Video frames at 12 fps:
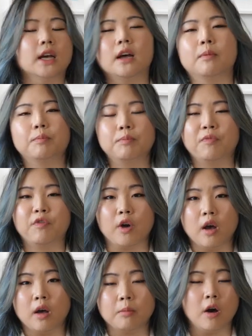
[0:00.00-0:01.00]
Um,
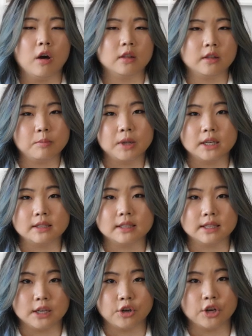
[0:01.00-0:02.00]
from all of the
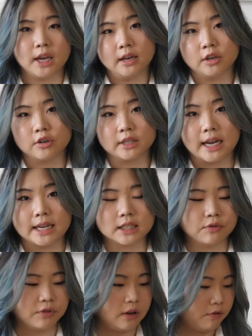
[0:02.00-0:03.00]
places that you're getting your
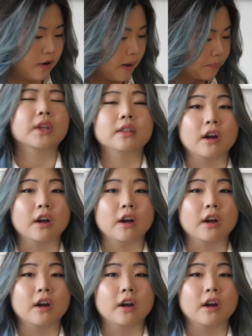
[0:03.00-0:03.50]
tax free from.